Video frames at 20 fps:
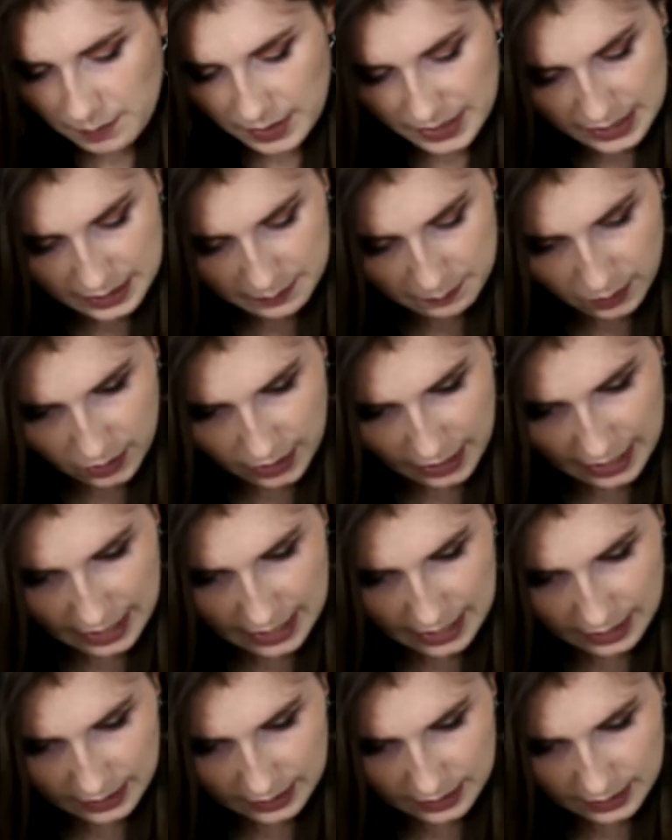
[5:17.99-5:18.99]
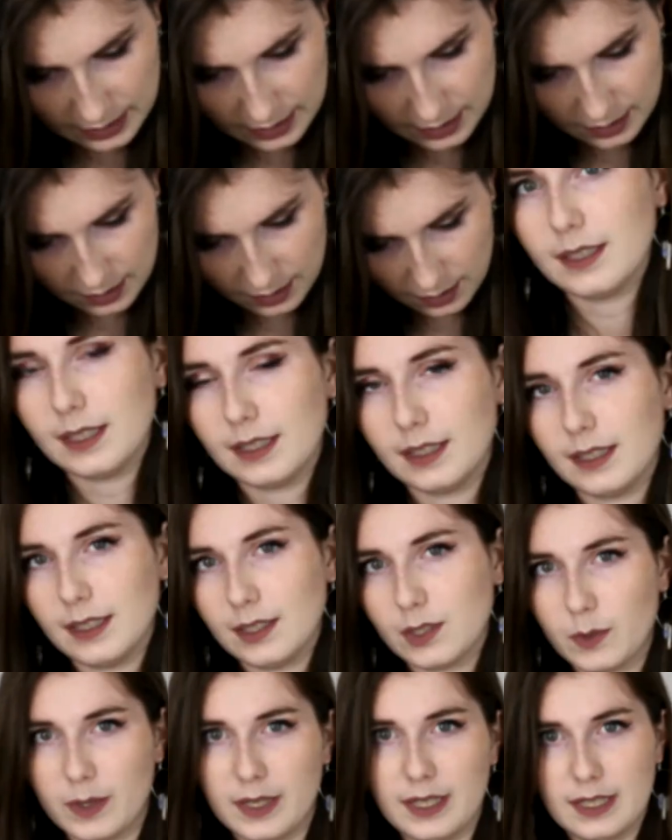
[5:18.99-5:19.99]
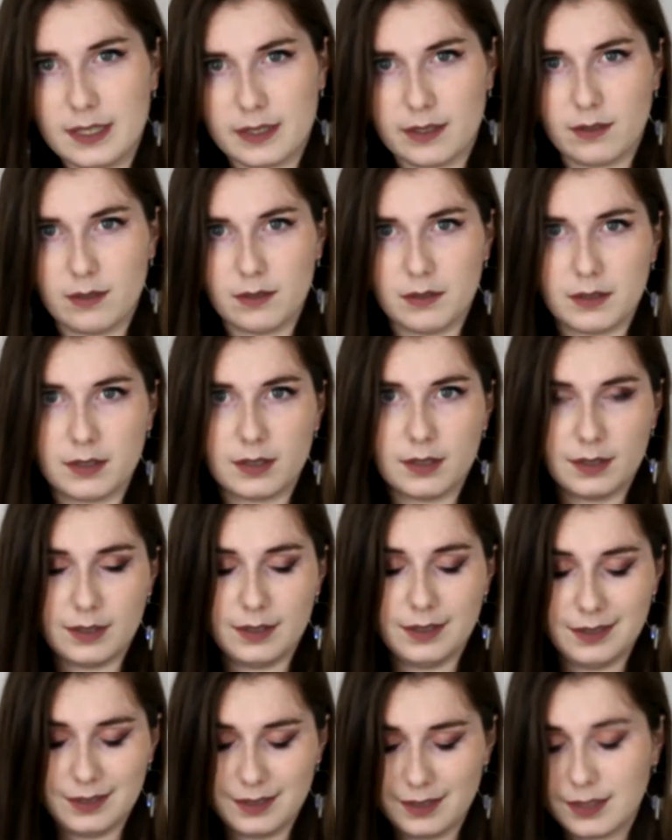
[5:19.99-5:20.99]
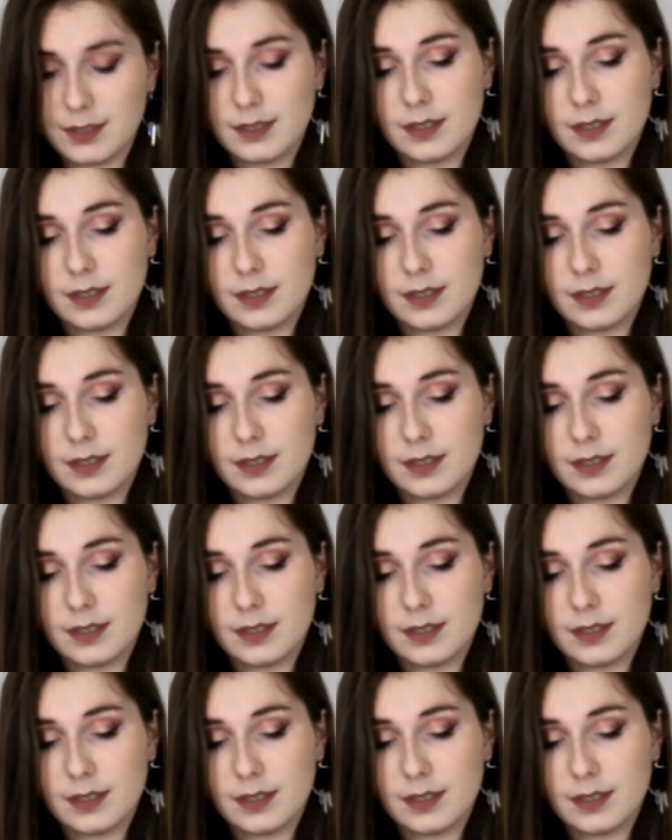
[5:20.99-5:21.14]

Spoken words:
But this book is nearly 20 years old, and